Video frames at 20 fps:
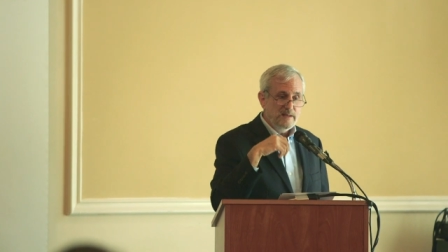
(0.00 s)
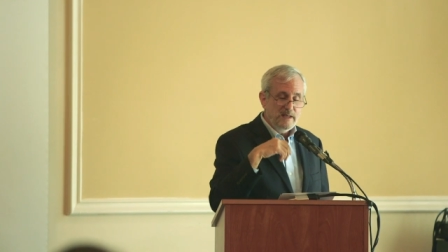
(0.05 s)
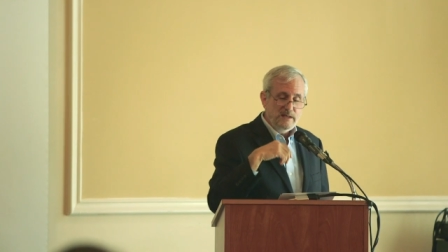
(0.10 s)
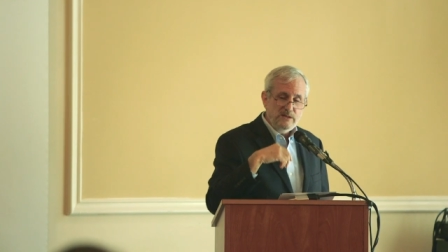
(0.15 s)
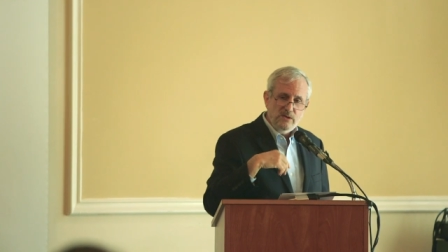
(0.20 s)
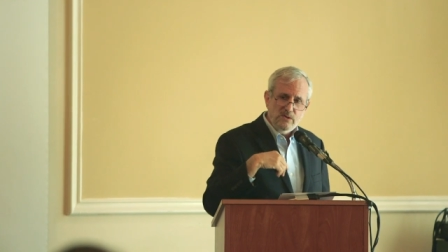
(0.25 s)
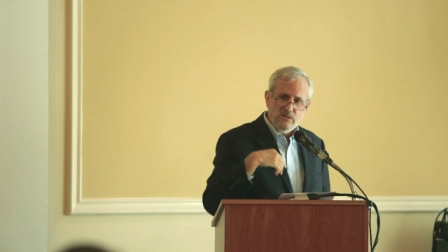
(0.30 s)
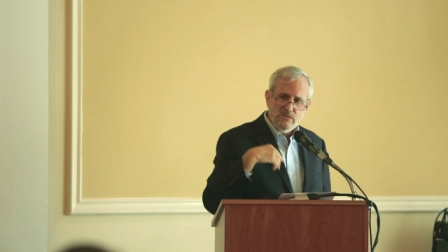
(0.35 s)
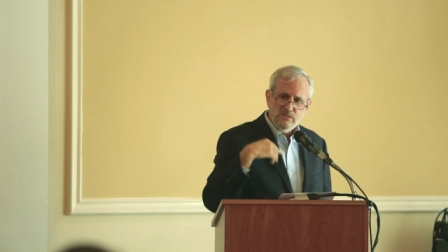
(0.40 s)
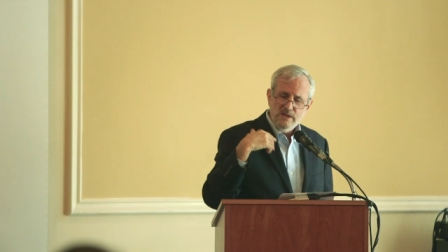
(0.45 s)
They
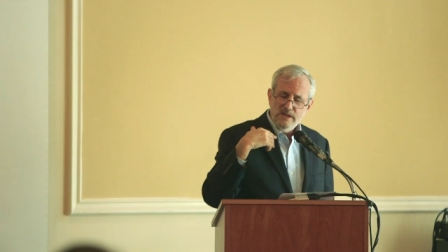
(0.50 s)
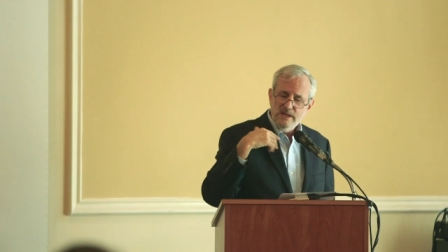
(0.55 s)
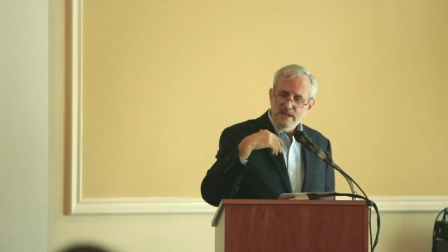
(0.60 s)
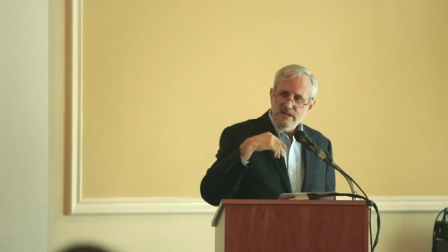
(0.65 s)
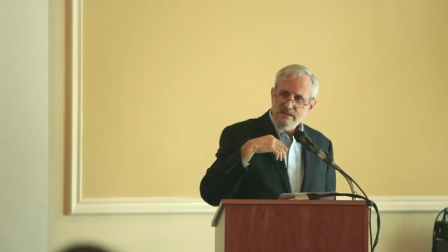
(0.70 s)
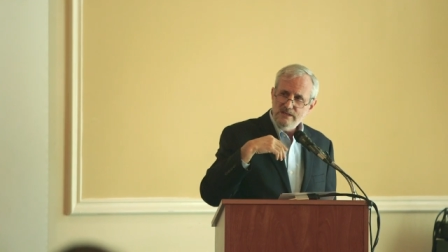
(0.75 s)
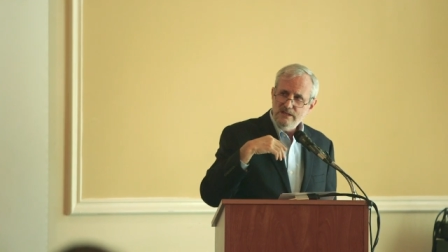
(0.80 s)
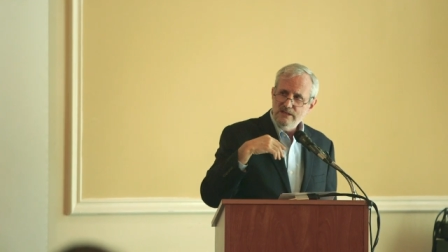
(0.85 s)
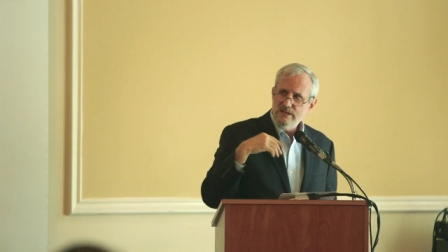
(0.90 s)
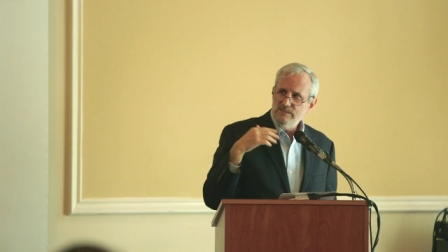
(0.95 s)
don't
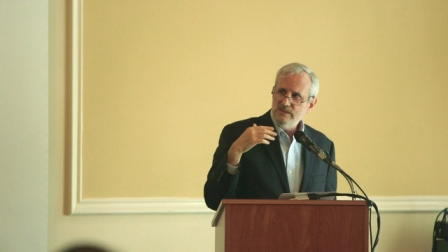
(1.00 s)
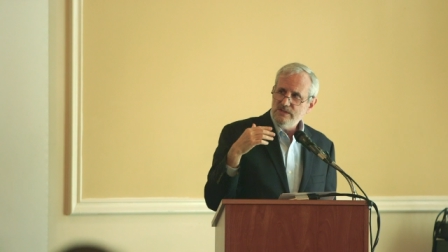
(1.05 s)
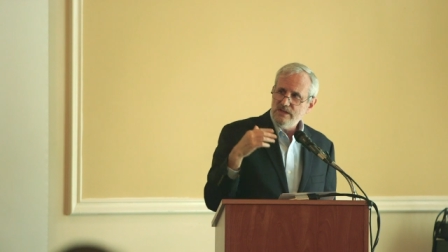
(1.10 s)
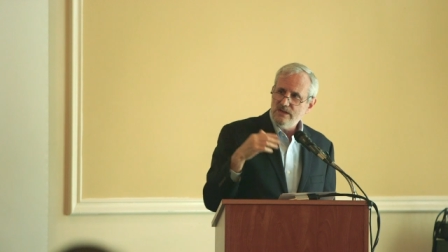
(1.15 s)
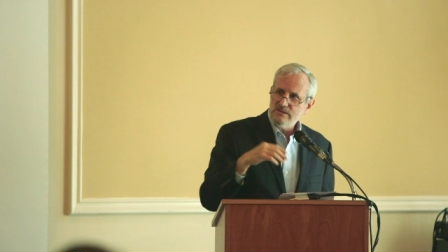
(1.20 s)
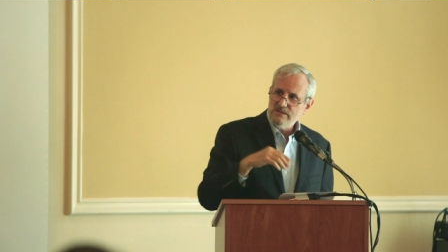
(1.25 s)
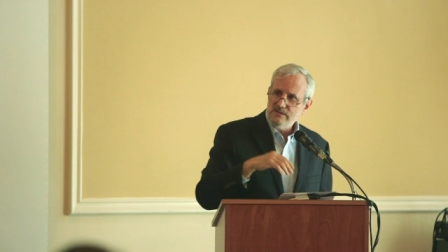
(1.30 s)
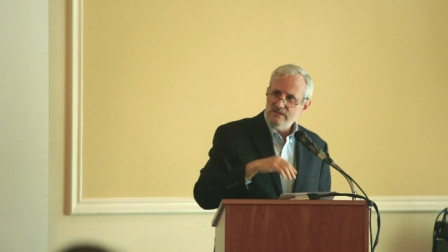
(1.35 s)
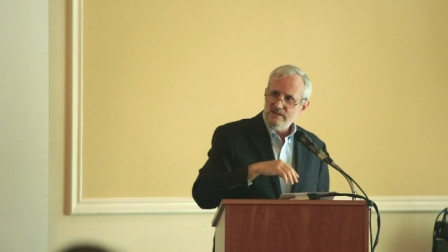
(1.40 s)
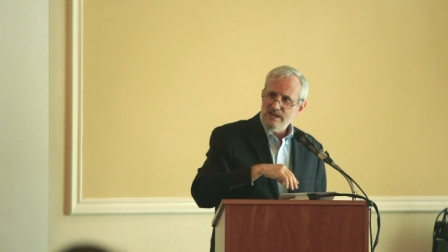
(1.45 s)
see
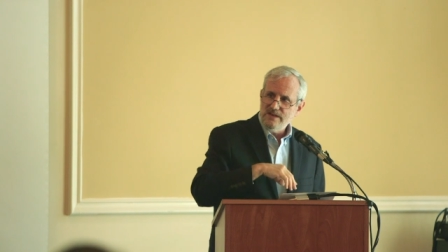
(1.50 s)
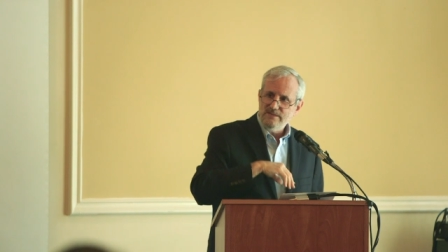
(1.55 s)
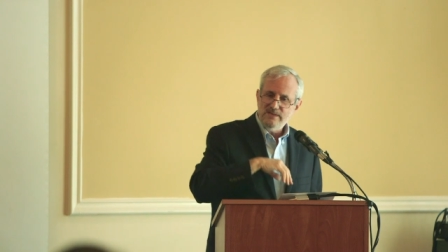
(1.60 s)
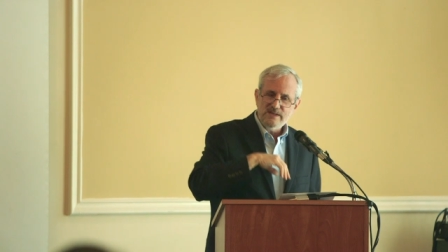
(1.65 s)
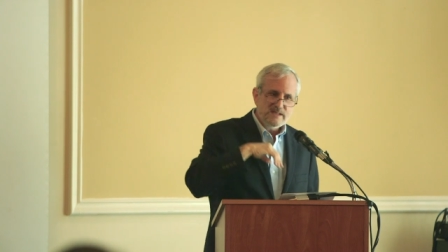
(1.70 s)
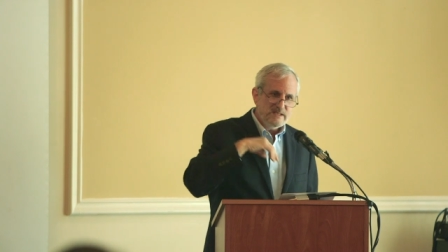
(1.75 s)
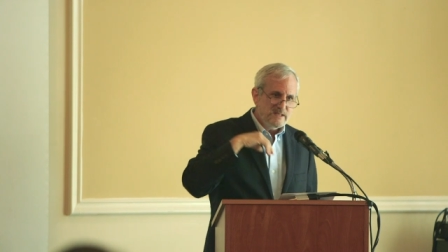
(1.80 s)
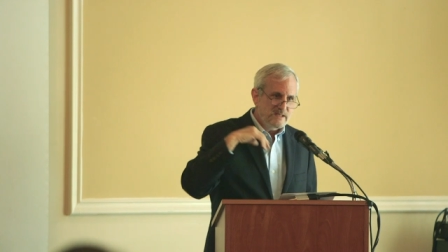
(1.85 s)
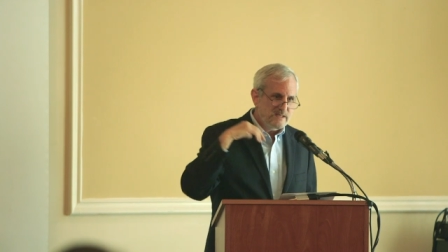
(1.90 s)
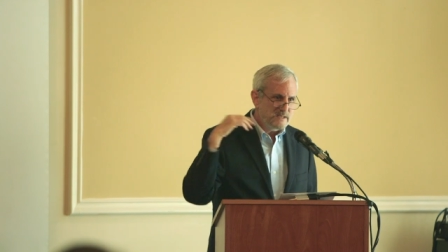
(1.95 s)
themselves as having
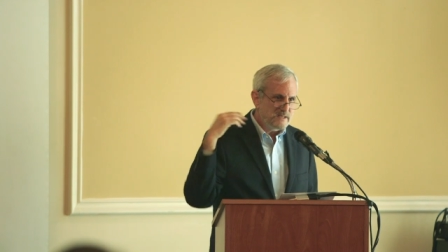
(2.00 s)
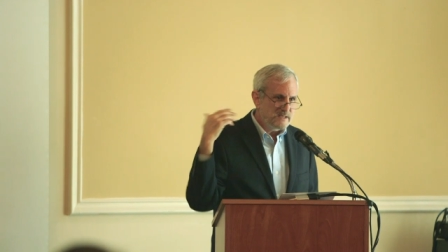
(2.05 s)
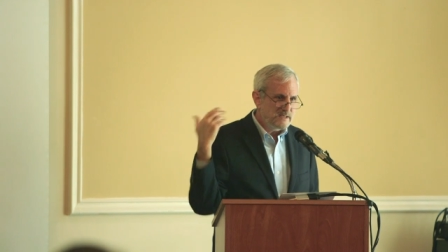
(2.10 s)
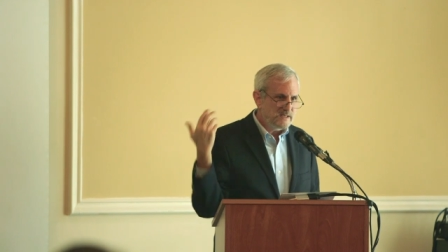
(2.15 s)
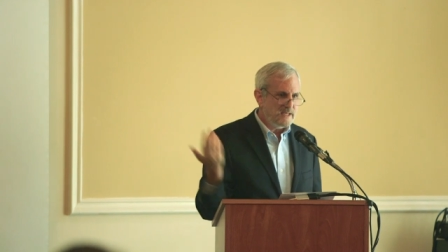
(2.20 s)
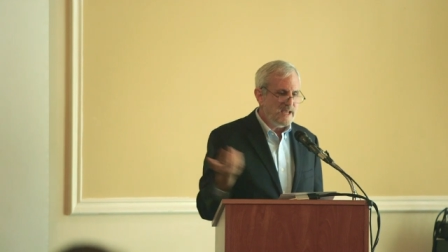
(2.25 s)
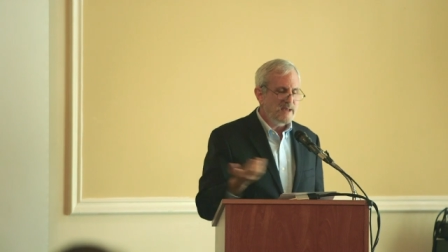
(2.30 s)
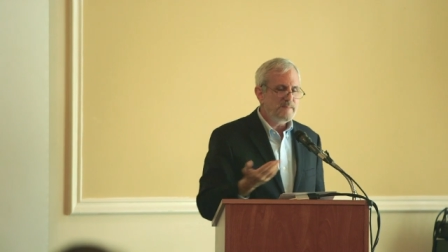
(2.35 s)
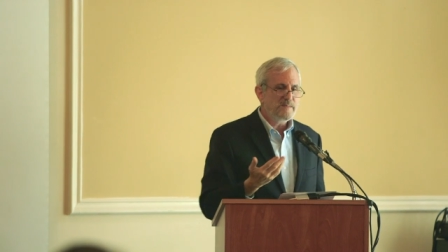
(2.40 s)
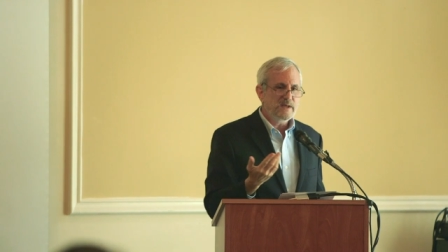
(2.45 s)

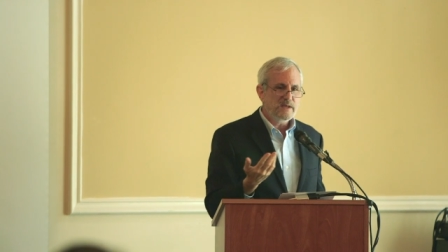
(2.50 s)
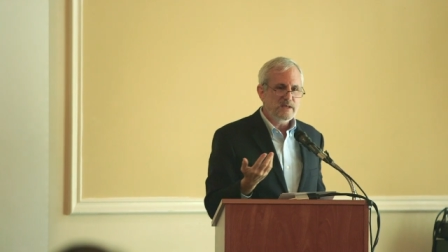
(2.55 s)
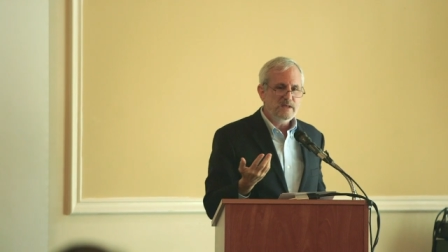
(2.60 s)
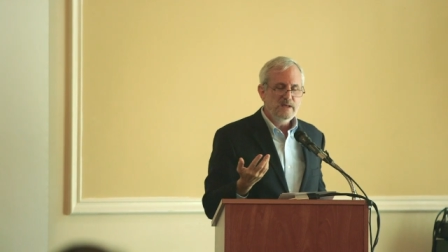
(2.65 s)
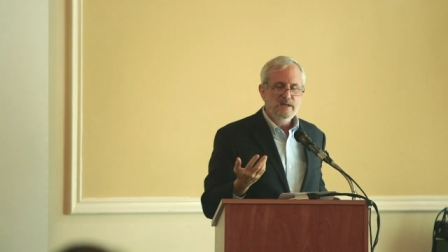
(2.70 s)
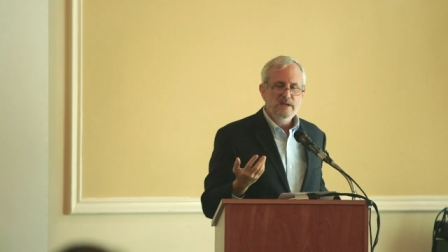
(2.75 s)
systemic